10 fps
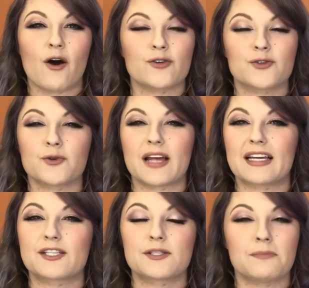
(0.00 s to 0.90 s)
also
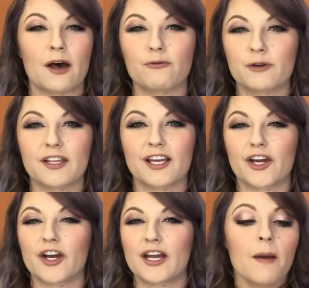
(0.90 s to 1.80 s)
like smell really
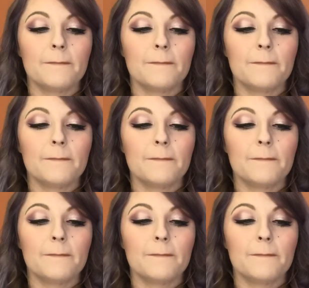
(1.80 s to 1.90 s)
good.